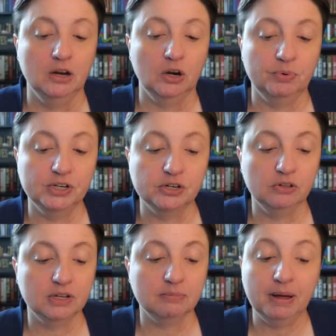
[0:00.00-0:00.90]
Original
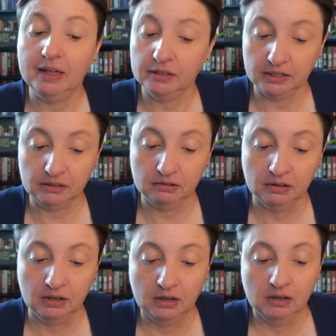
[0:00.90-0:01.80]
and compelling,
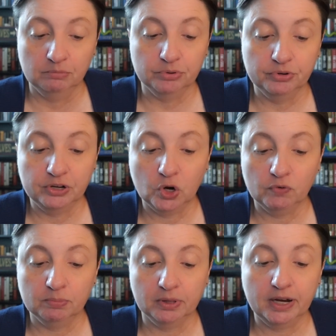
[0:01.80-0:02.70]
brooding
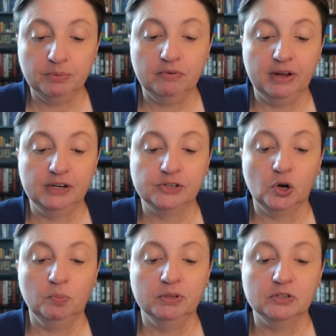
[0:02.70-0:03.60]
over bloody revenge
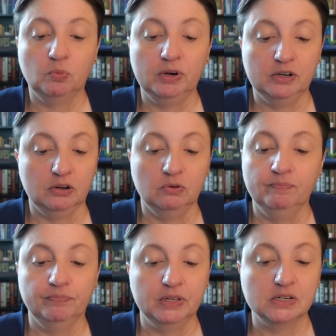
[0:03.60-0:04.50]
opens a window
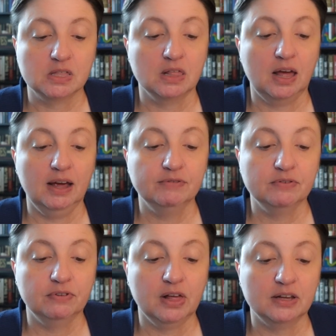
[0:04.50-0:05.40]
into the lives
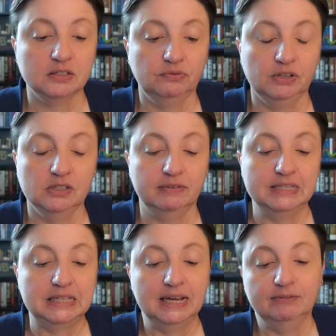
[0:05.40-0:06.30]
and philosophies of
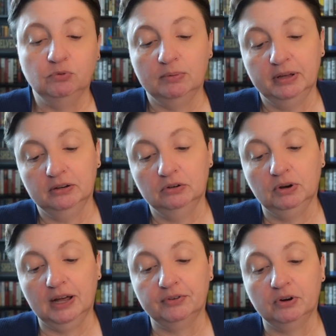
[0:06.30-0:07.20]
enslaved women who
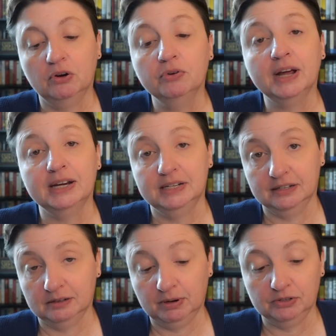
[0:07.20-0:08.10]
had their own
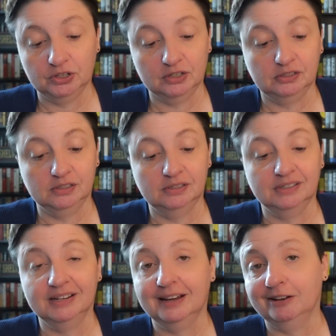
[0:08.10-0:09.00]
ideas about
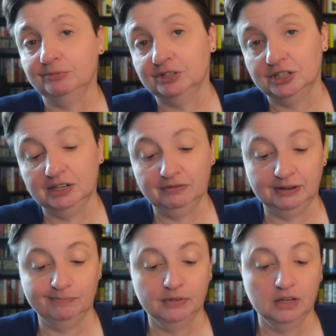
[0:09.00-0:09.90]
justice and how to achieve
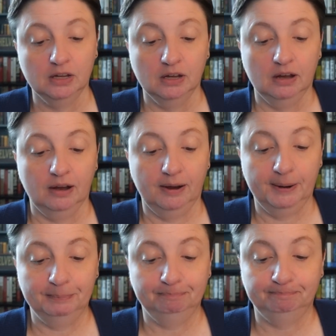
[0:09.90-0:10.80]
it.
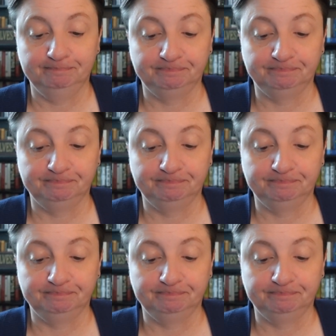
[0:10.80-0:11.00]
Um,